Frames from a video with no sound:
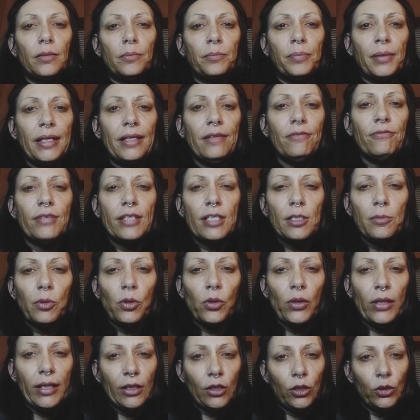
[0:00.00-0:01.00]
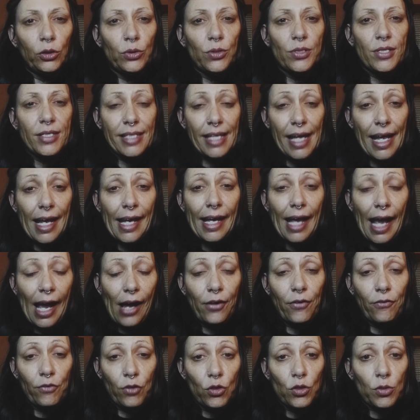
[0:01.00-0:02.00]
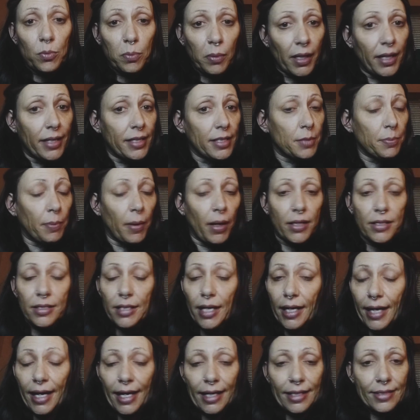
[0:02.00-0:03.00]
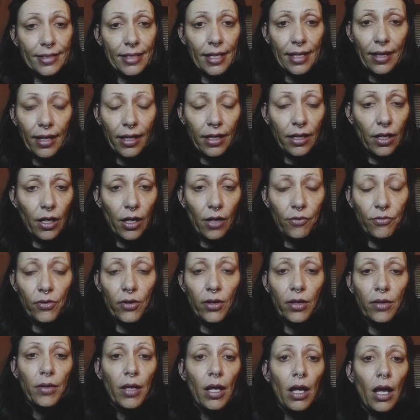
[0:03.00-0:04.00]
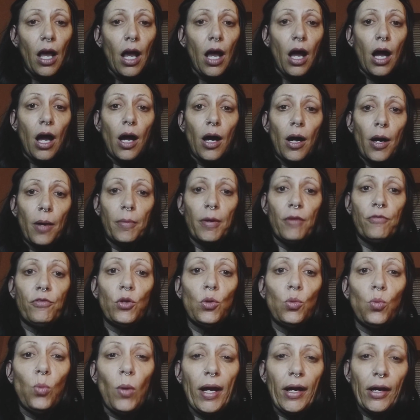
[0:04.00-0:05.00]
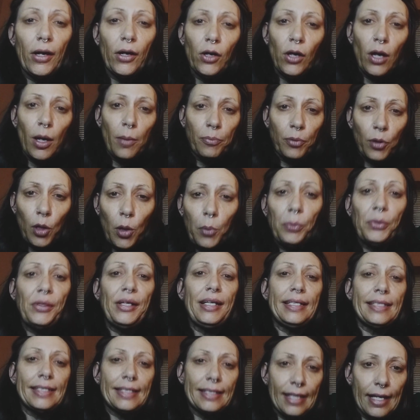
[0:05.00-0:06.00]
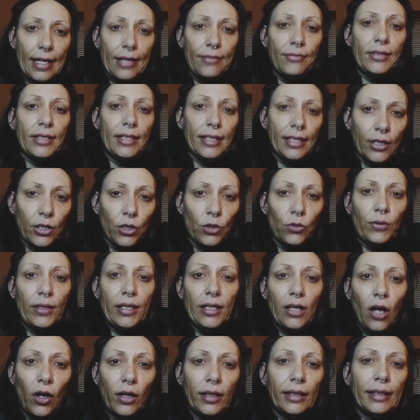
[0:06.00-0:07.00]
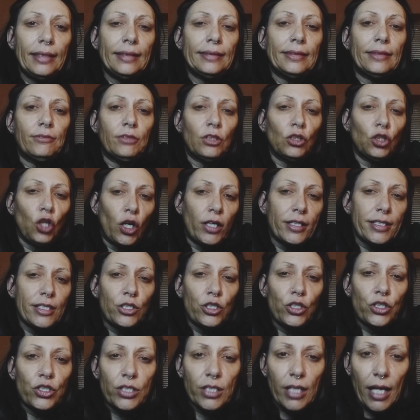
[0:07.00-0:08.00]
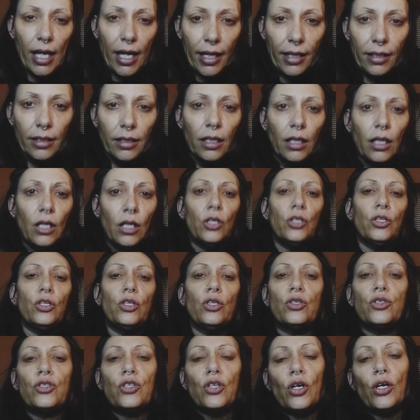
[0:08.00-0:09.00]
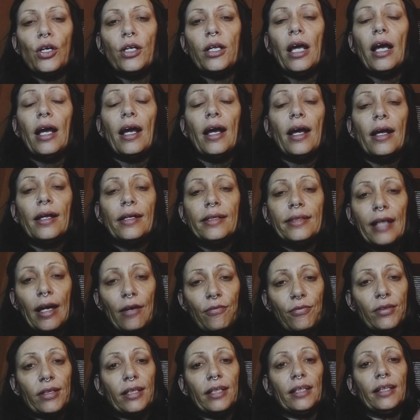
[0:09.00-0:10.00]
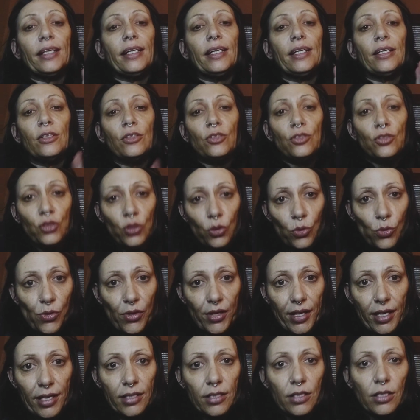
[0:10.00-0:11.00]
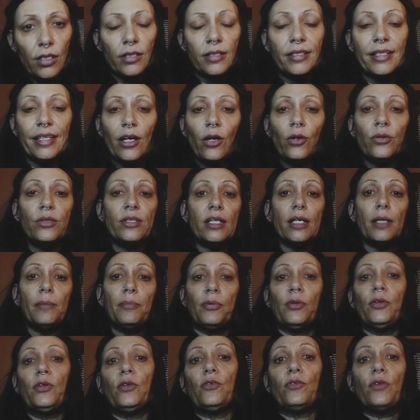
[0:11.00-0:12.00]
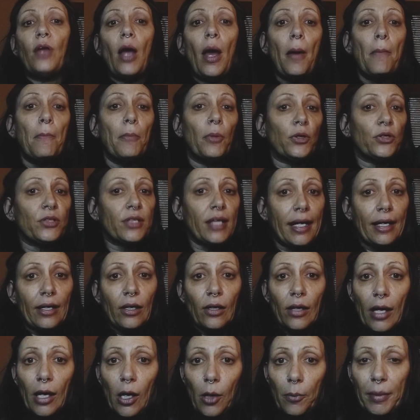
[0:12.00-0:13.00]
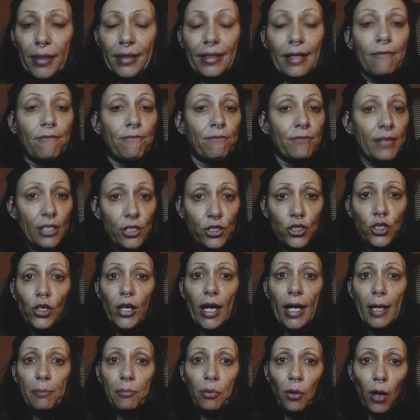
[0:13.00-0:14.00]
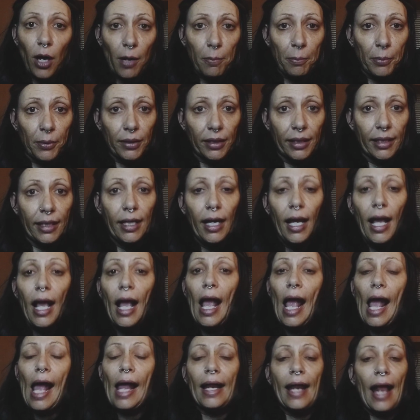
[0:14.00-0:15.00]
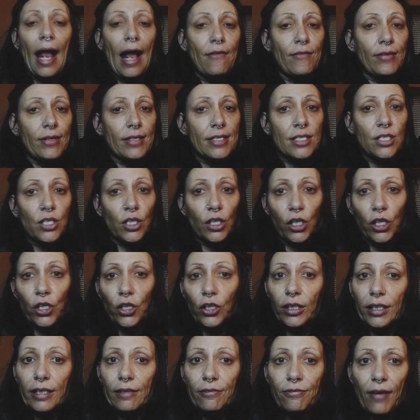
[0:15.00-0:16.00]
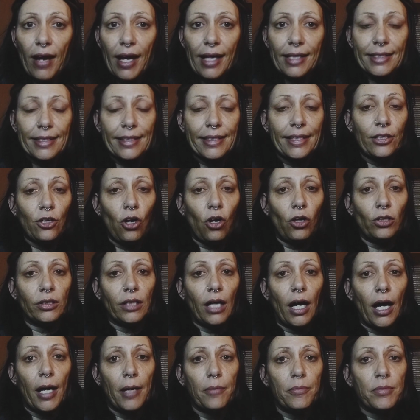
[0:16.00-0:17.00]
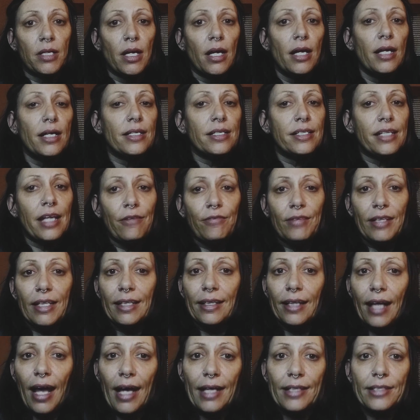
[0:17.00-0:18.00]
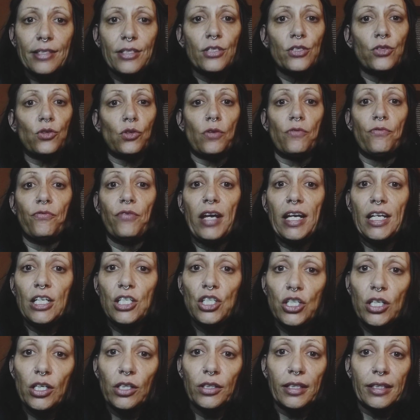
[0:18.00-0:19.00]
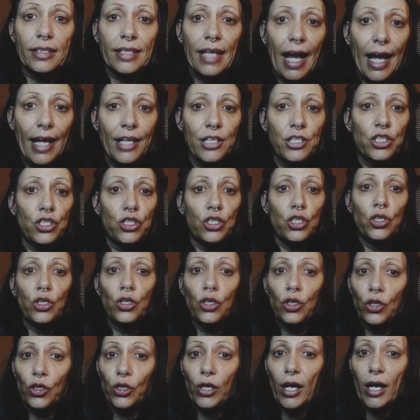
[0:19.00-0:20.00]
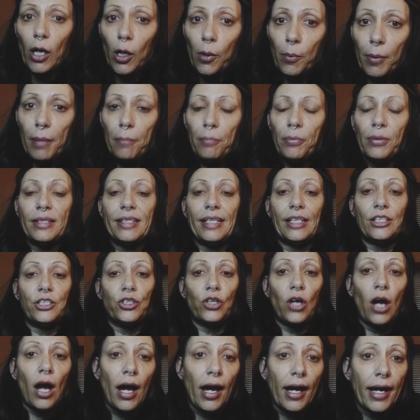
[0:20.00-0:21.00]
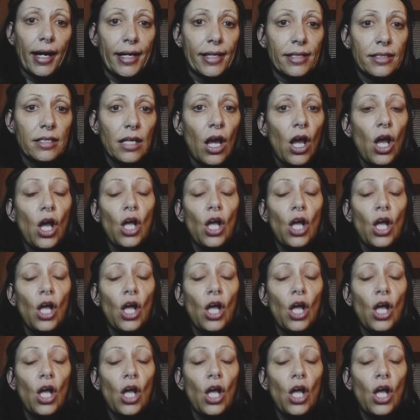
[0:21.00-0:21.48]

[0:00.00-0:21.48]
Being visible includes staying out of those blind spots. I can't say that enough. If you wear appropriate safety gear, regardless of the laws in your state, you should definitely do this. DOT approved motorcycle helmet that fits your head properly and have it securely fastened at all times. Safety glasses or a face shield attached to your helmet protect your eyes.